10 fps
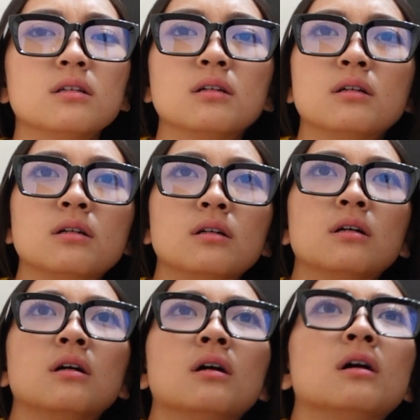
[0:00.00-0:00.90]

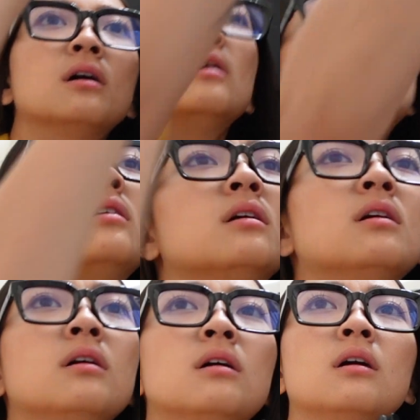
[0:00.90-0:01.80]

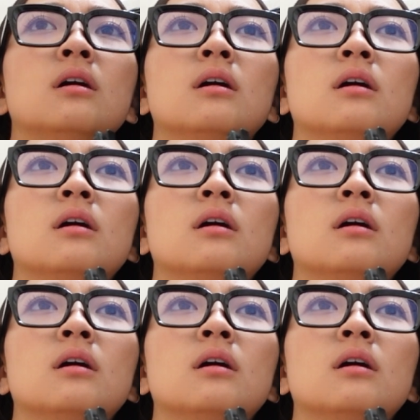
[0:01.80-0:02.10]
[no speech]